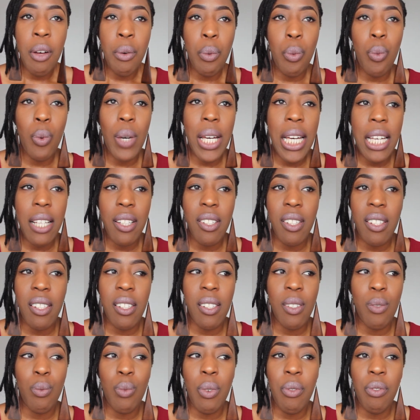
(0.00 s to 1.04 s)
we
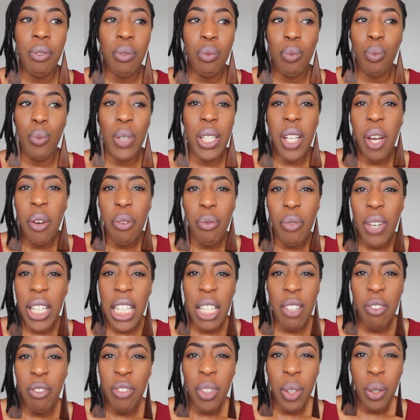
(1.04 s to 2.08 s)
don't
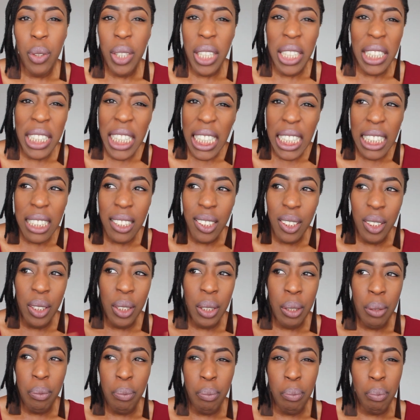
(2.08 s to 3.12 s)
really feel the need
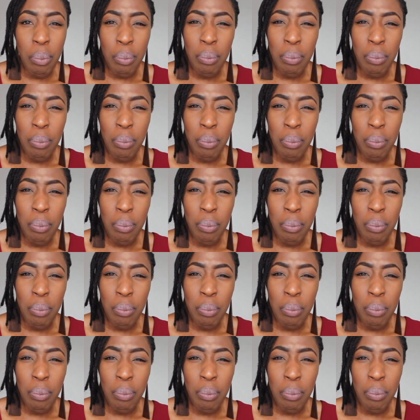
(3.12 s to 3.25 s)
to